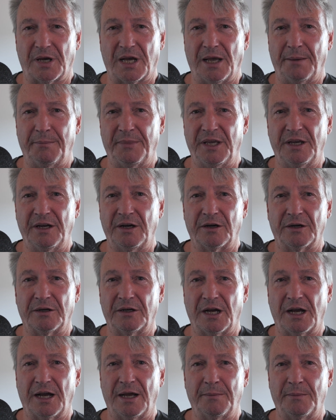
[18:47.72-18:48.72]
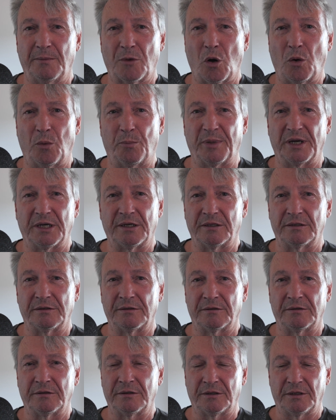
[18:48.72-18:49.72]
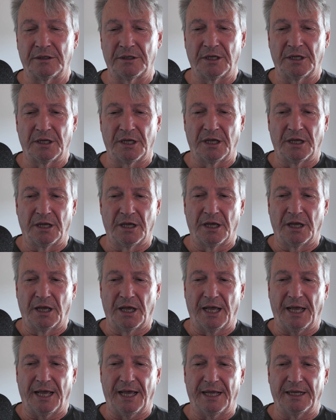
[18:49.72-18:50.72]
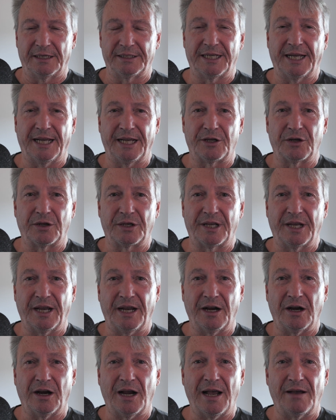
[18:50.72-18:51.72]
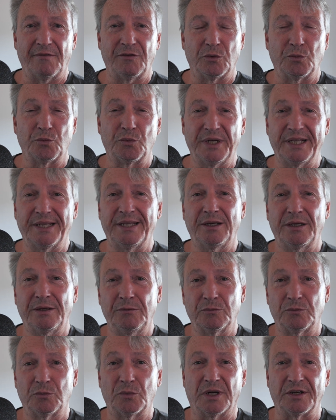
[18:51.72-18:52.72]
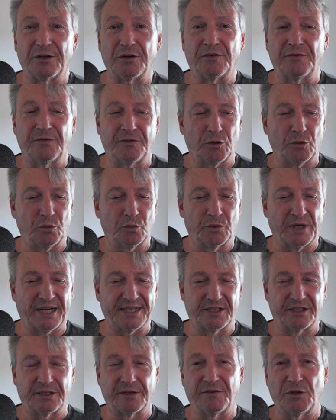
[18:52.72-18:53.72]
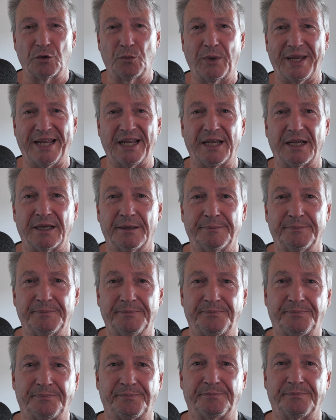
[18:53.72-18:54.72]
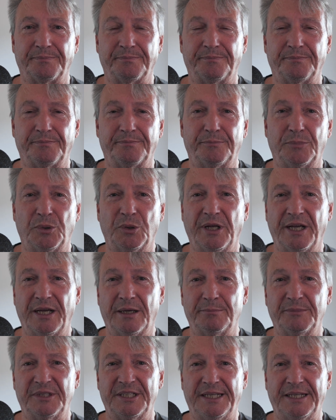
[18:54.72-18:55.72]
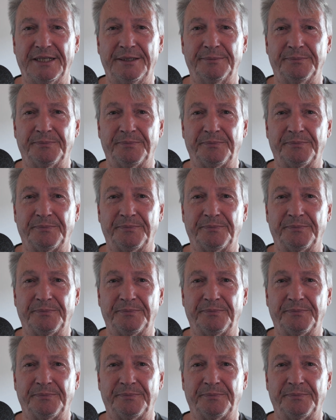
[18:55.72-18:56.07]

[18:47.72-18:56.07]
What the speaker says: I'm here. I'm open. And take good care. Have a really wonderful rest of the week. Bouliam tea.